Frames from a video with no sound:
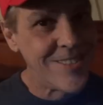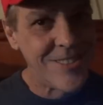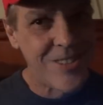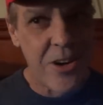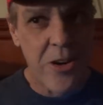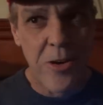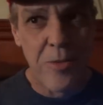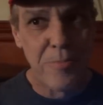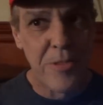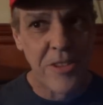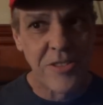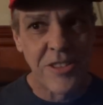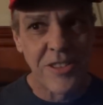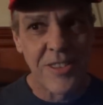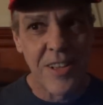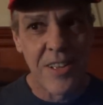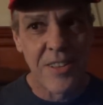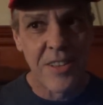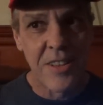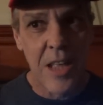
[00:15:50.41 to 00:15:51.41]
Durham doesn't
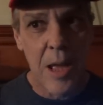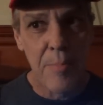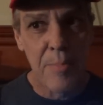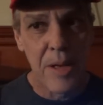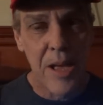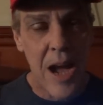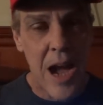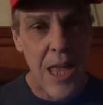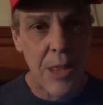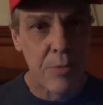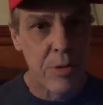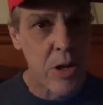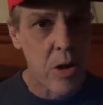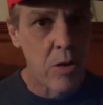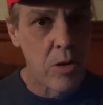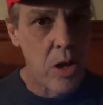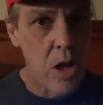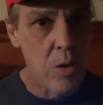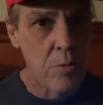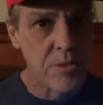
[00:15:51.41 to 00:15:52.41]
sound like the type of guy that would
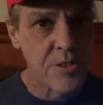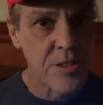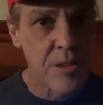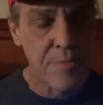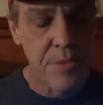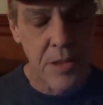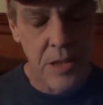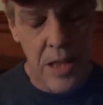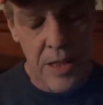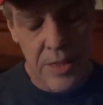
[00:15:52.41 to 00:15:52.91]
go along with something